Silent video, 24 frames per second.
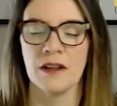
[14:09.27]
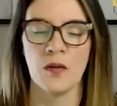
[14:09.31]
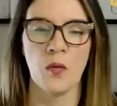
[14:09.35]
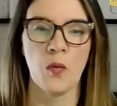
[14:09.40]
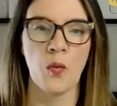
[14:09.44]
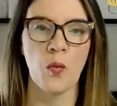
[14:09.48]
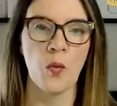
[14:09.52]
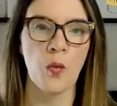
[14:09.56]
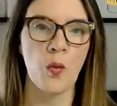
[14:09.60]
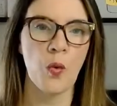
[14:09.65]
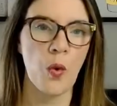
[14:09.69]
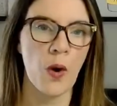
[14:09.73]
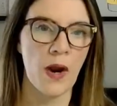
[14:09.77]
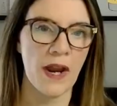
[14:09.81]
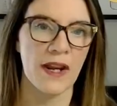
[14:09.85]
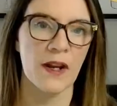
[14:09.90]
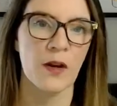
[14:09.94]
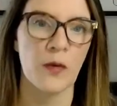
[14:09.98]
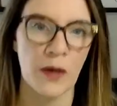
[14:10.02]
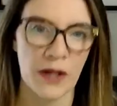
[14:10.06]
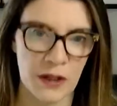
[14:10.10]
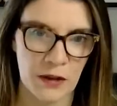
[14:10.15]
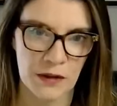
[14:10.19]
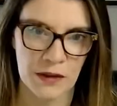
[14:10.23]
way
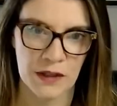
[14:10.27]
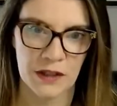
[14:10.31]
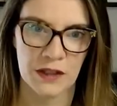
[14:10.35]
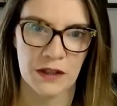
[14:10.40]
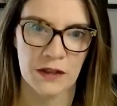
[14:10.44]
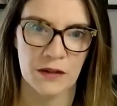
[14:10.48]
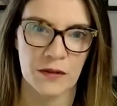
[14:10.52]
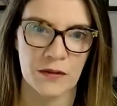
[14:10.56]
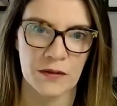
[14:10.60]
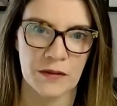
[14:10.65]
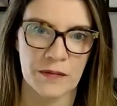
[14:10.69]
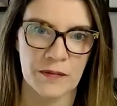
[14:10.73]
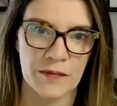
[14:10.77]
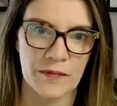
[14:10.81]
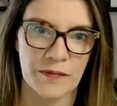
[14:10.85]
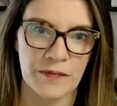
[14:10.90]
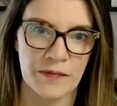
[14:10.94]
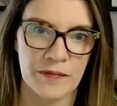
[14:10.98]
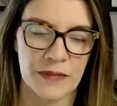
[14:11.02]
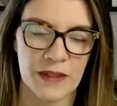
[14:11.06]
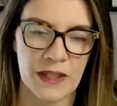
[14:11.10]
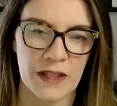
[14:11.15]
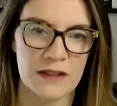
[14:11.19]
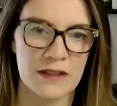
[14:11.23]
quicker than you.
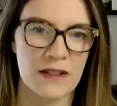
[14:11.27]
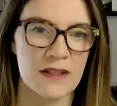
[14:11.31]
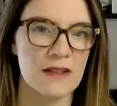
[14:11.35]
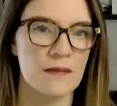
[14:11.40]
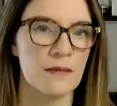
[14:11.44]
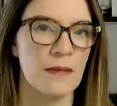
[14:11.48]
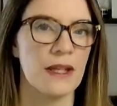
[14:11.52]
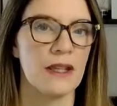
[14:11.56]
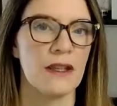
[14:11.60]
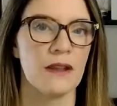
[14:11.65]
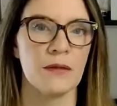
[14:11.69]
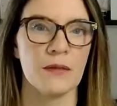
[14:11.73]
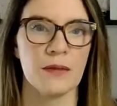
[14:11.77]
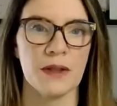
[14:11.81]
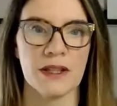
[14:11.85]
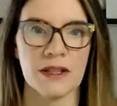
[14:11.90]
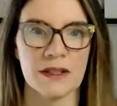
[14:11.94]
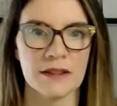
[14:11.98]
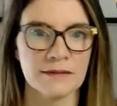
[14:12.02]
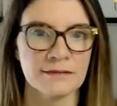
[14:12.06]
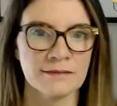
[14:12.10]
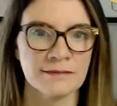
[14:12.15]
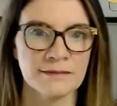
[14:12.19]
It doesn't make you weak.